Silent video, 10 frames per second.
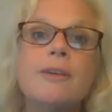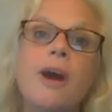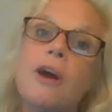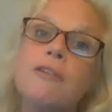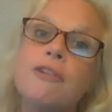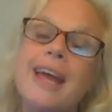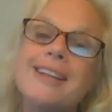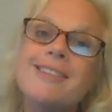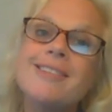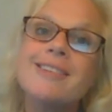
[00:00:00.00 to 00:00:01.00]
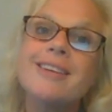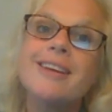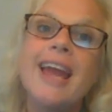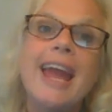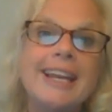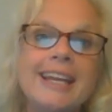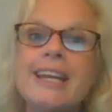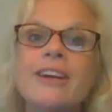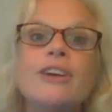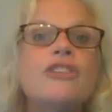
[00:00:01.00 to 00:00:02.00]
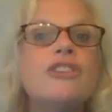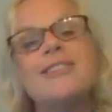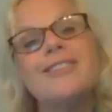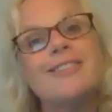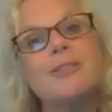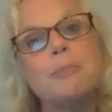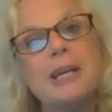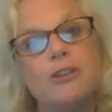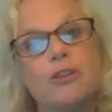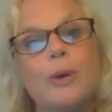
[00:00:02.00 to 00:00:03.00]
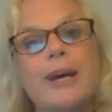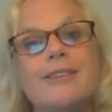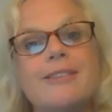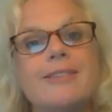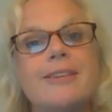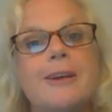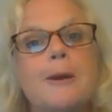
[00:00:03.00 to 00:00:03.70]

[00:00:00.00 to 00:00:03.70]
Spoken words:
our friends and hear Jesus speak to us.